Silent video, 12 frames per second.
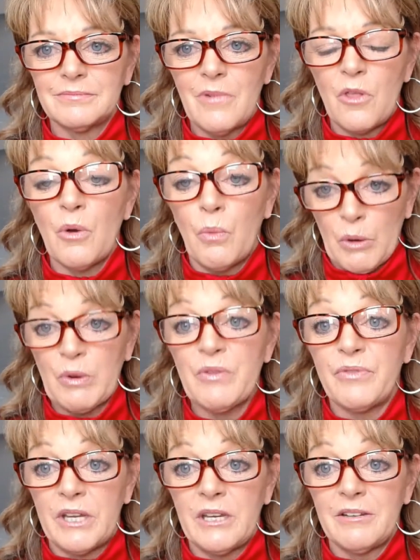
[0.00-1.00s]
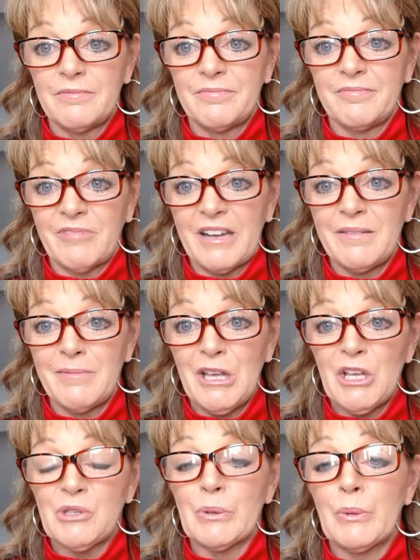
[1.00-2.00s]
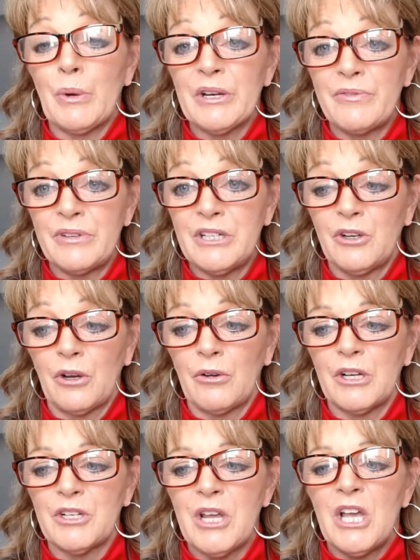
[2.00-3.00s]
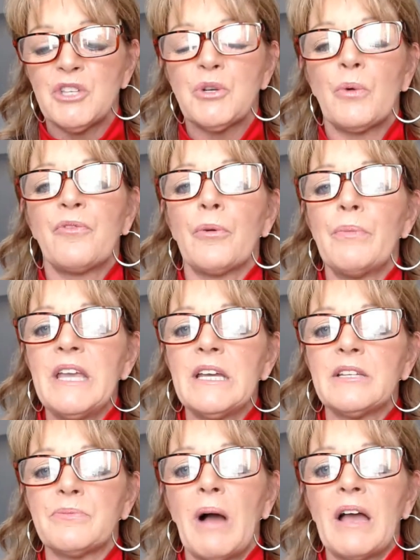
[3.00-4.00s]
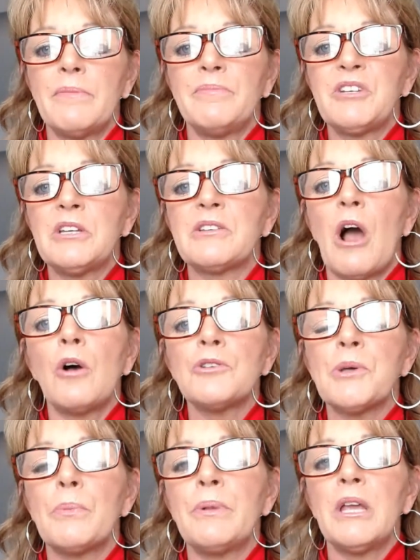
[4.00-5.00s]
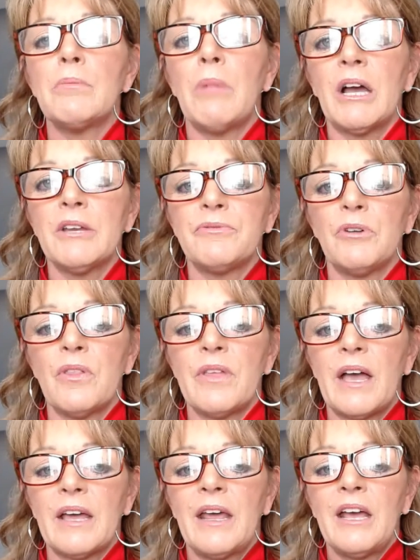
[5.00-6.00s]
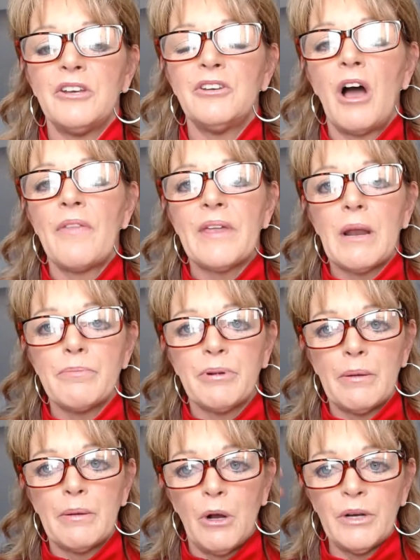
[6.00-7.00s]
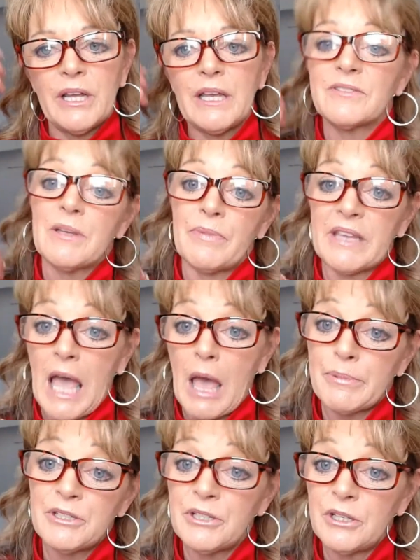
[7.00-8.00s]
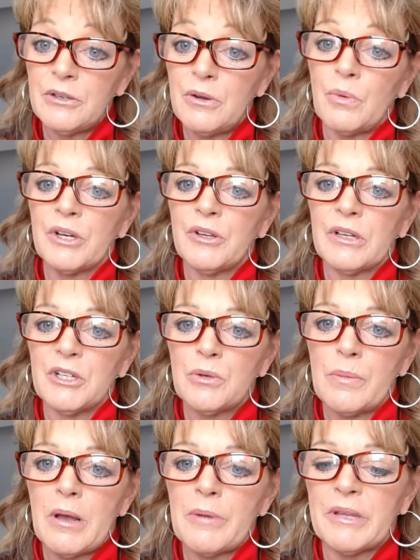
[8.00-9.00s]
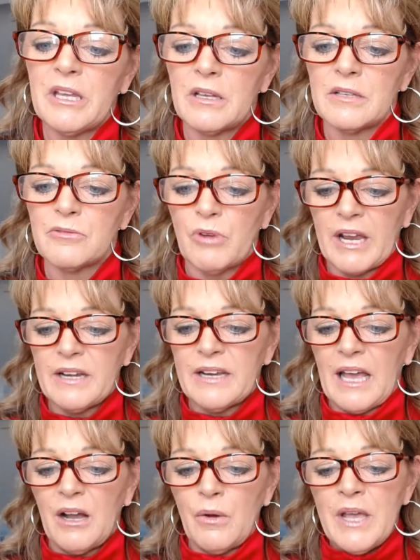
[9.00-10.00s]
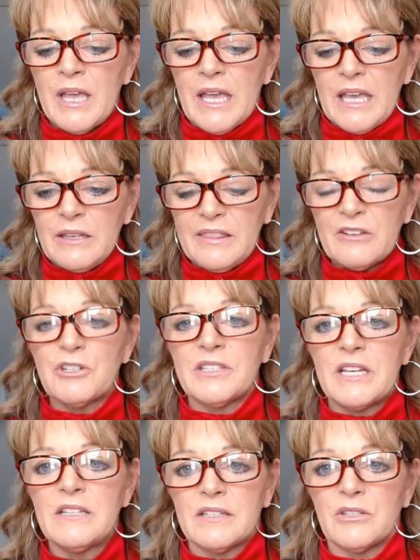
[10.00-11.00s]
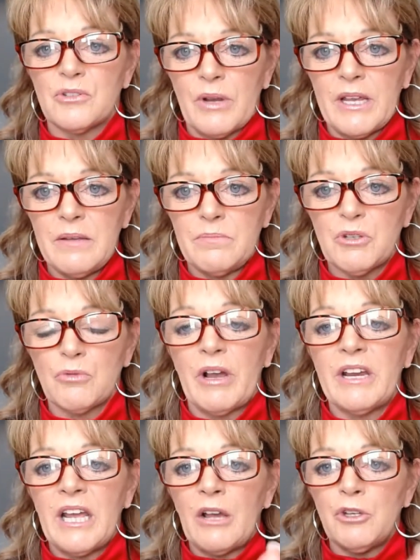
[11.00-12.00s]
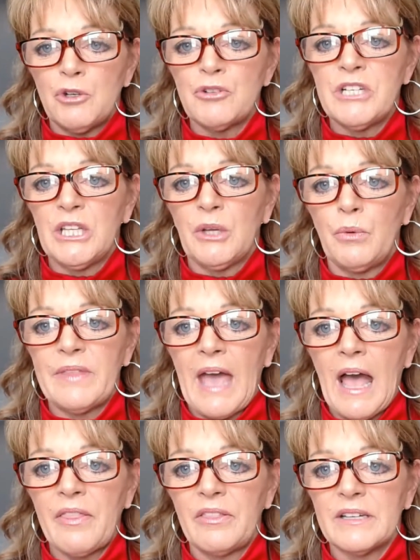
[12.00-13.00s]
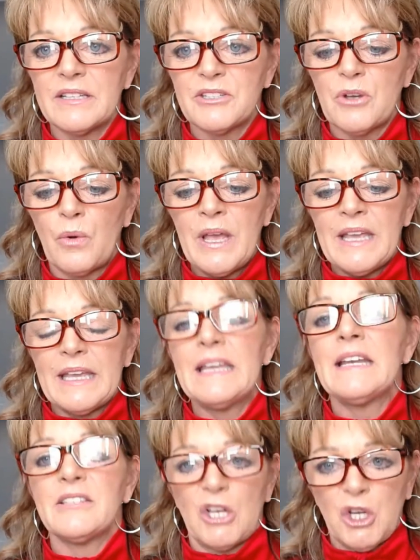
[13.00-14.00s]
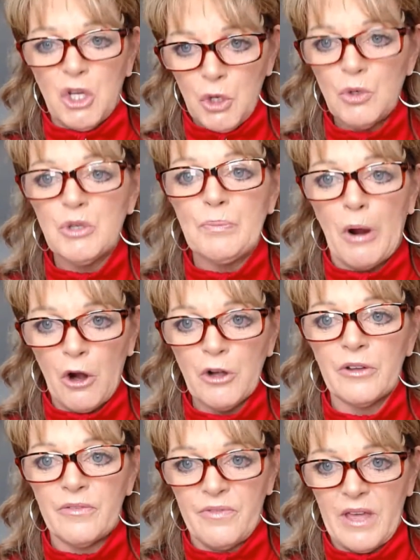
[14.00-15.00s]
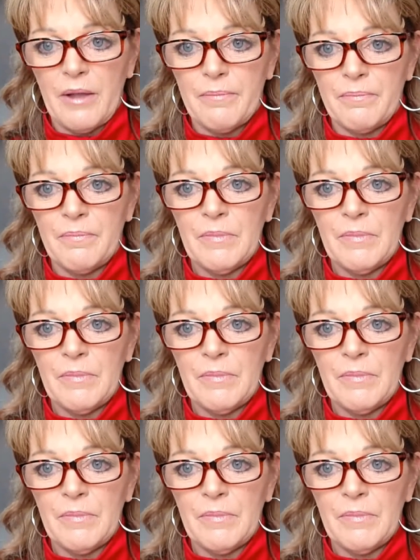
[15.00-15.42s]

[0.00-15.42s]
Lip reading: The one we feed, right? So we want to feed courage. So for me, it's just also being mindful that, not that I'm promoting if something happened to you, what are you going to do about it? Because right now, and there's seasons, right? So right now you're dealing with athletes. So it is a huge part of them.